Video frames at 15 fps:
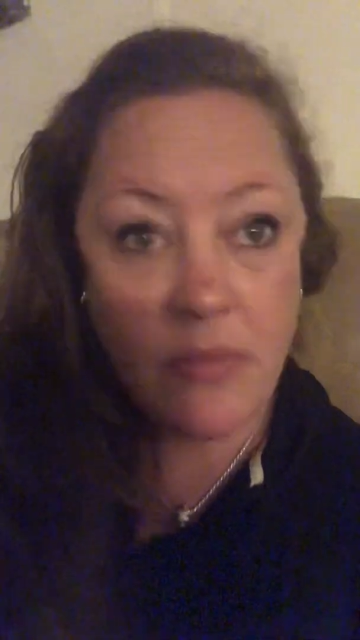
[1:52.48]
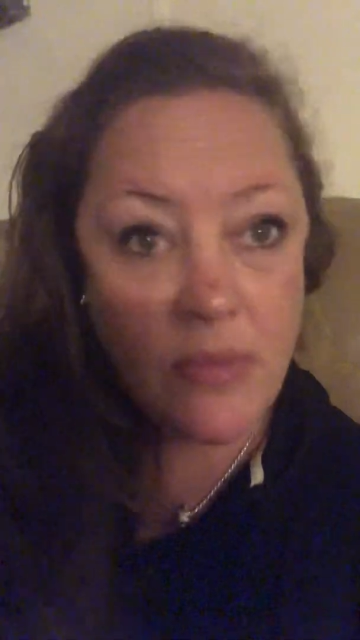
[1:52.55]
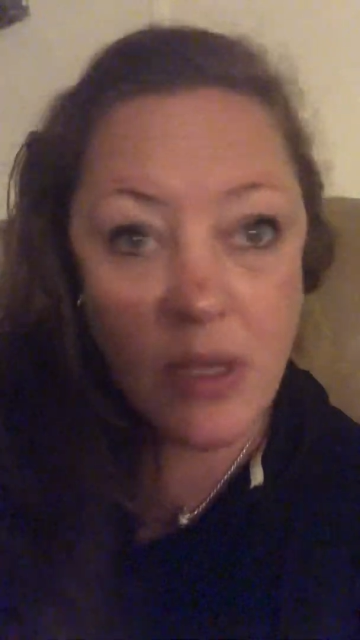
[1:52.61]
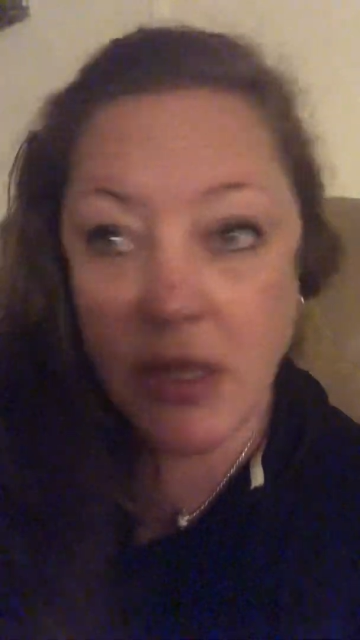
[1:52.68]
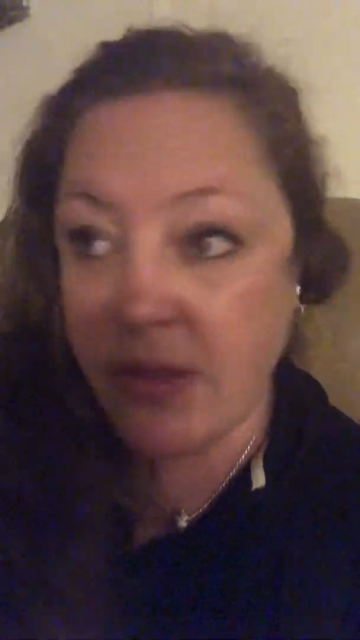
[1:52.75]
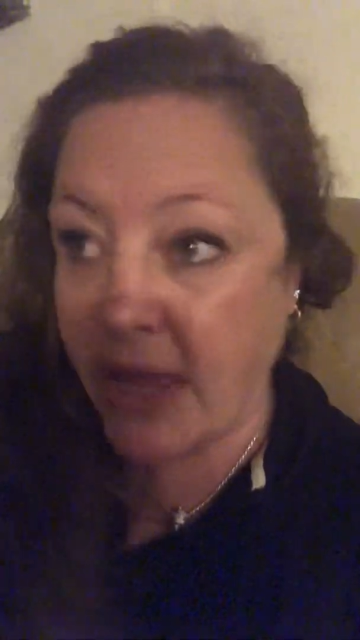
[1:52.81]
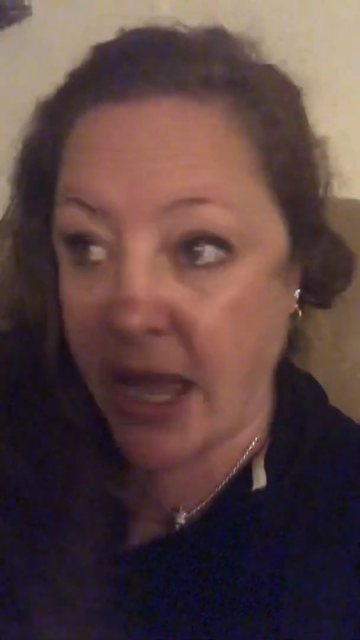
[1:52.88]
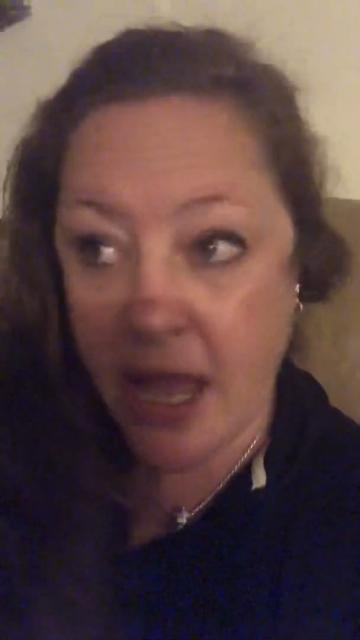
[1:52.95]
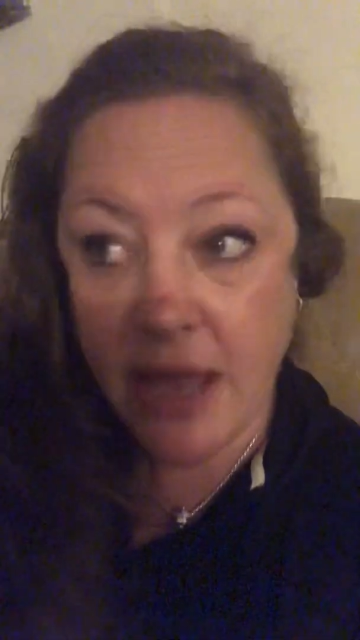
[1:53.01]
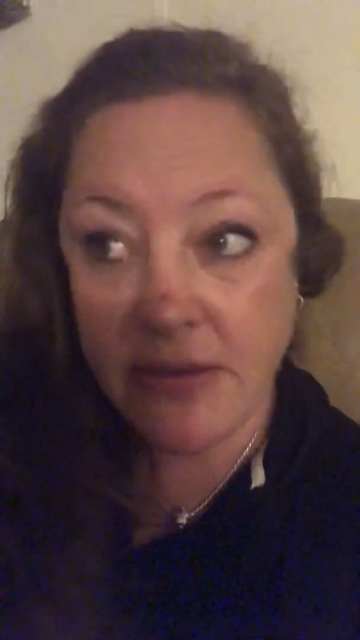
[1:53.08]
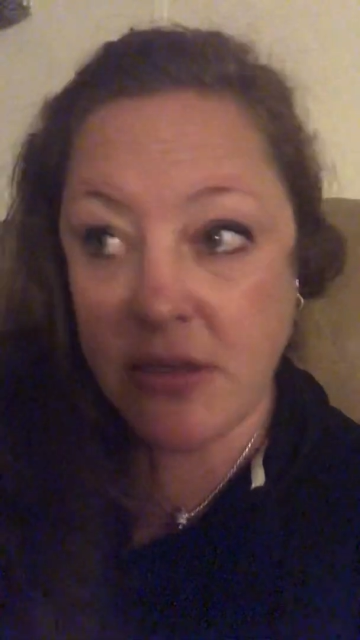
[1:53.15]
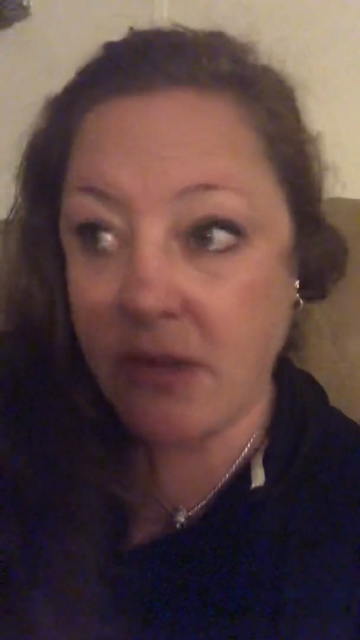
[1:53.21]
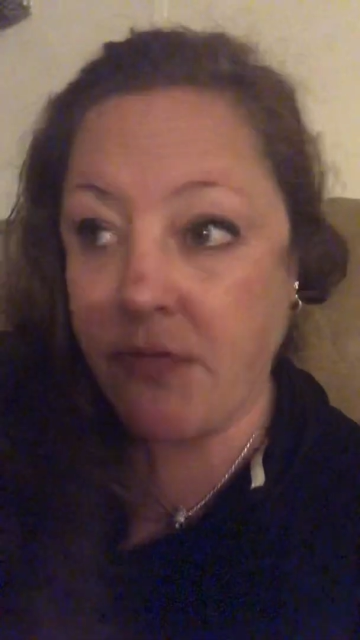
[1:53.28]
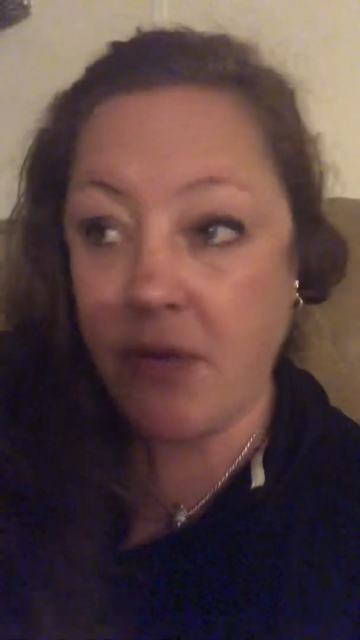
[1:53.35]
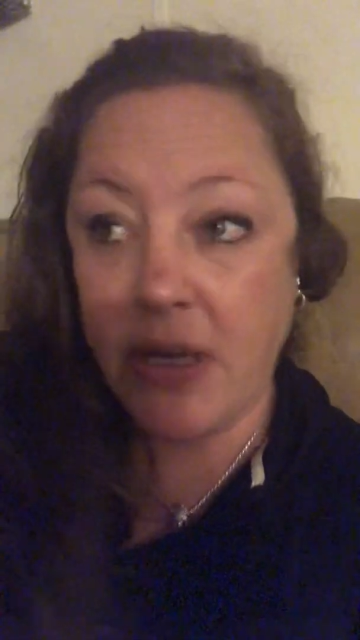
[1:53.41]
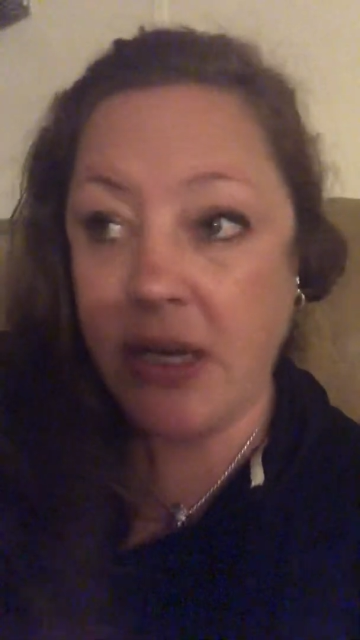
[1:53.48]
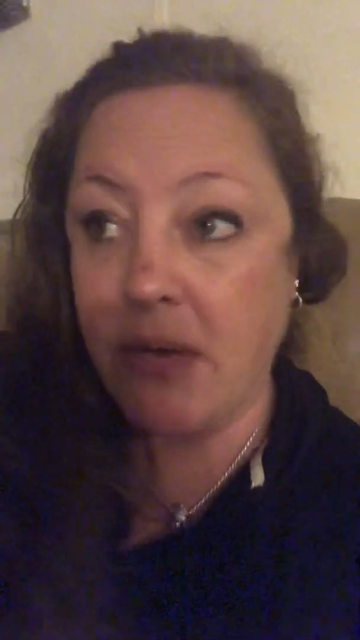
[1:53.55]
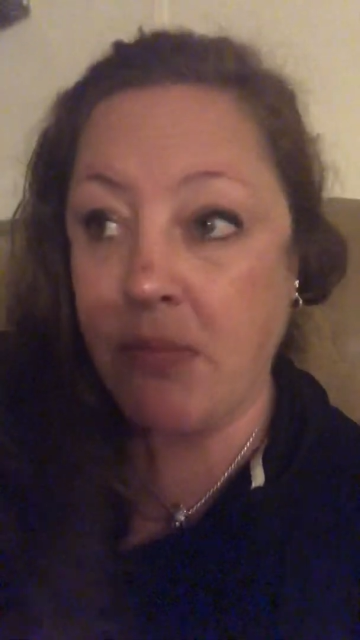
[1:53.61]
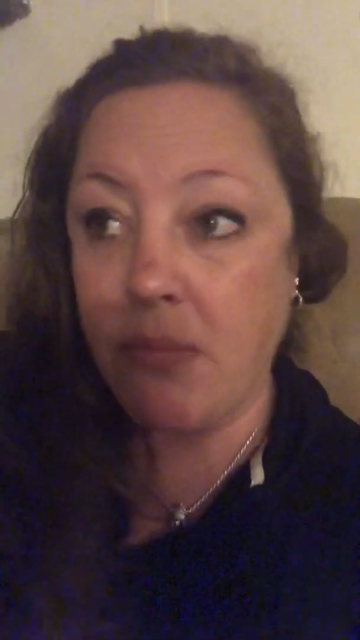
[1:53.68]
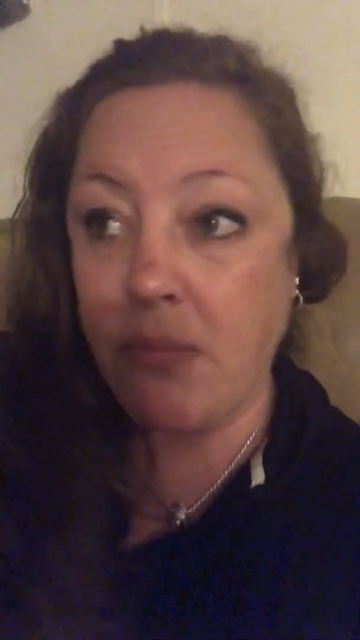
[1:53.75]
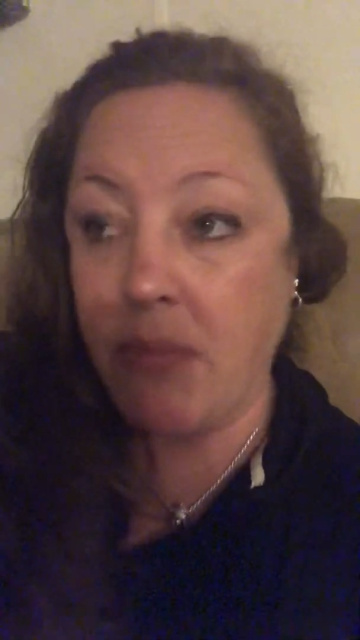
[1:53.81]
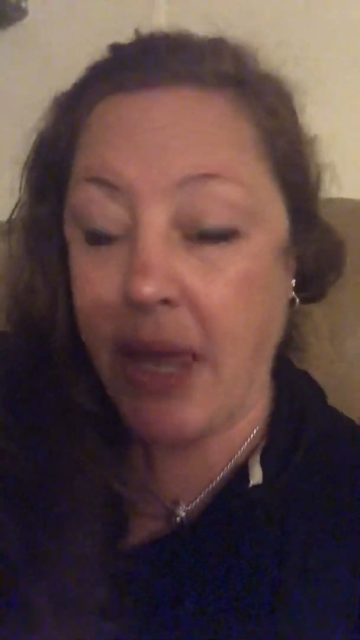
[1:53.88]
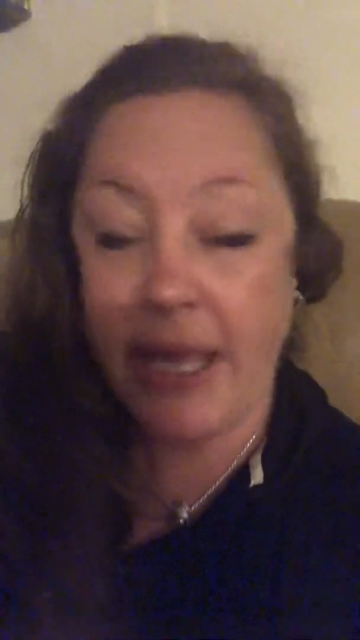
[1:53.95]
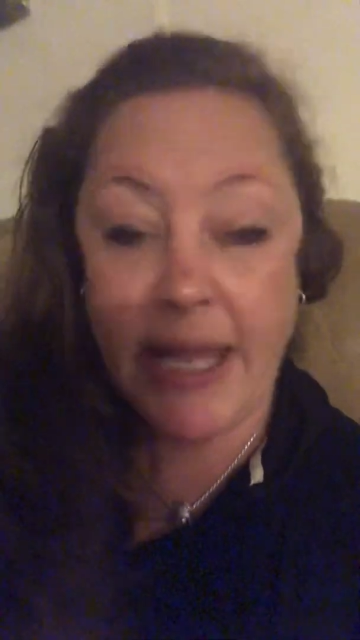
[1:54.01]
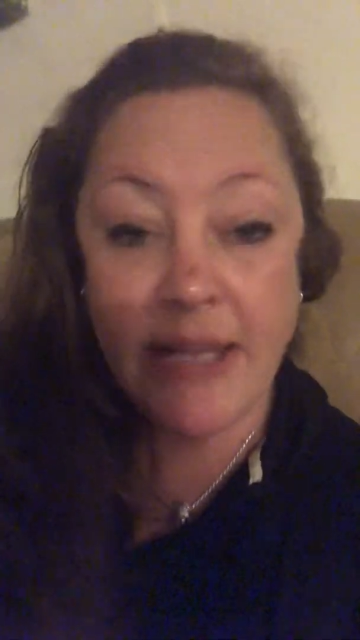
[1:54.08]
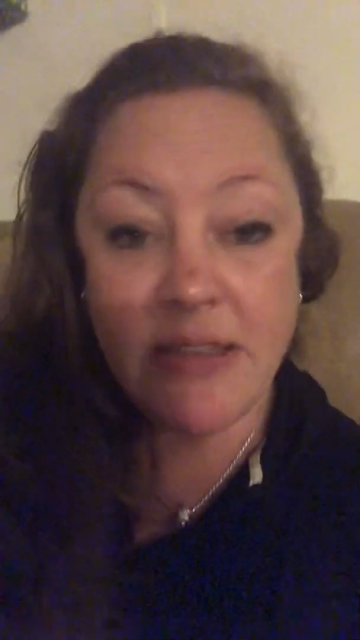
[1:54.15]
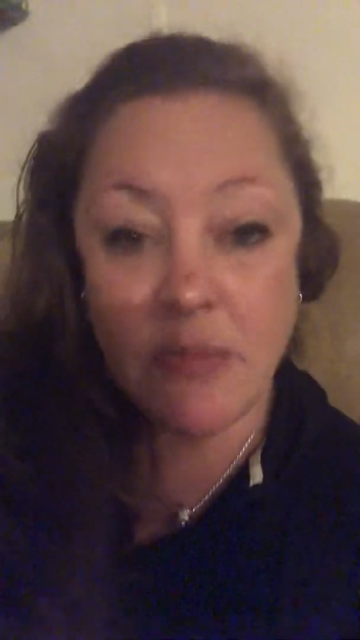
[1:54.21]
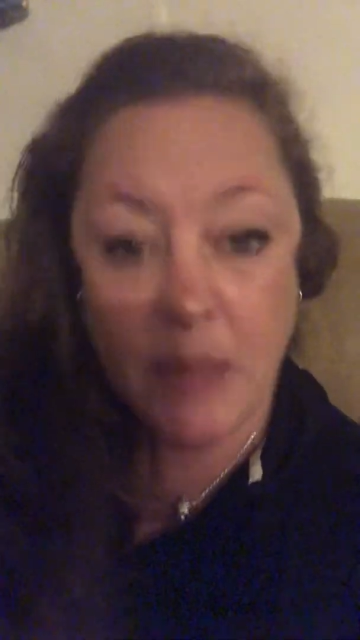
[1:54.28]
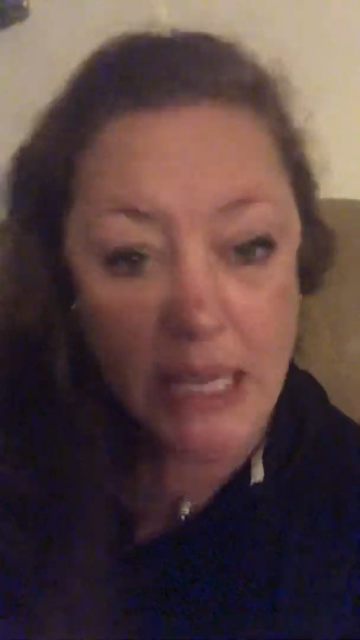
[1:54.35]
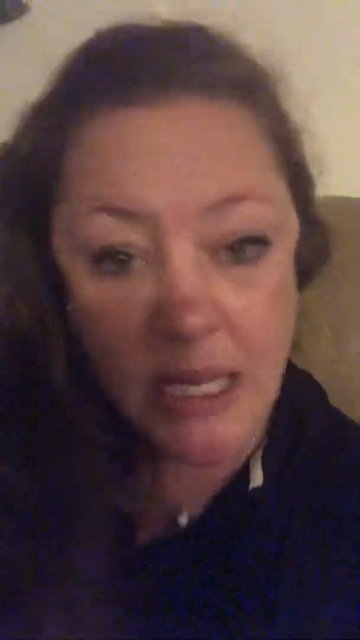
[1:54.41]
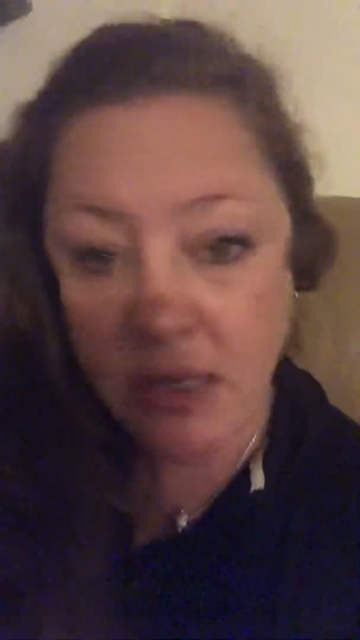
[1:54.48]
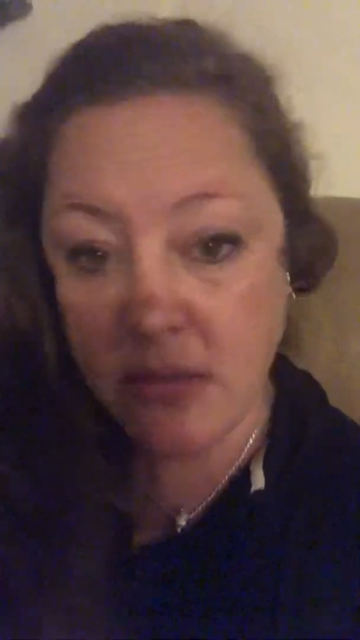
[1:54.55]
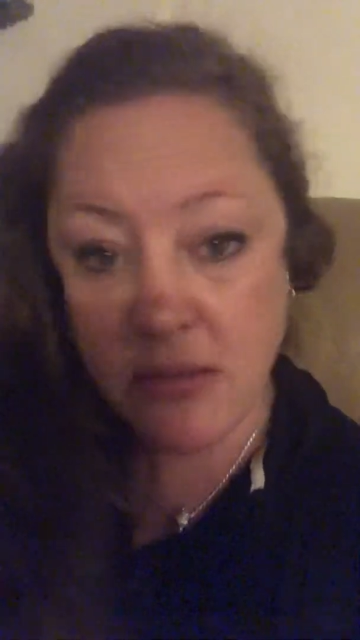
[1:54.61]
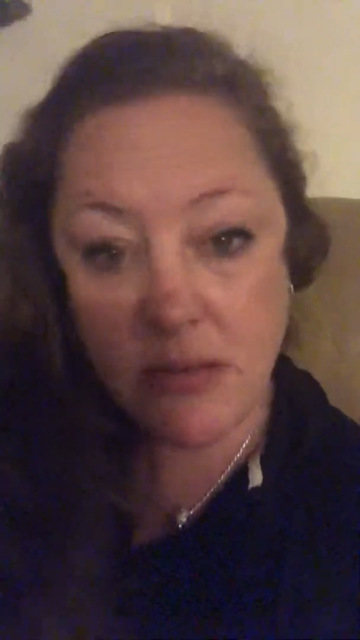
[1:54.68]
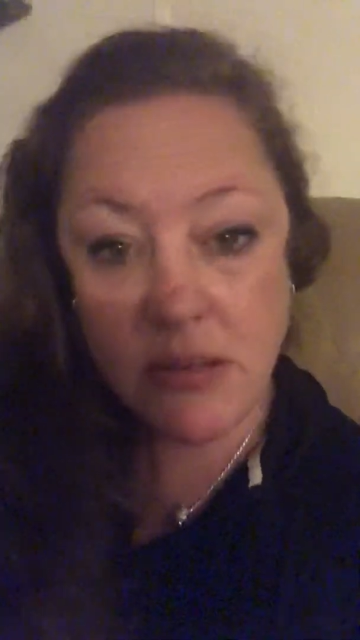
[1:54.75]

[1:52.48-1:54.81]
They had to fucking make ends meet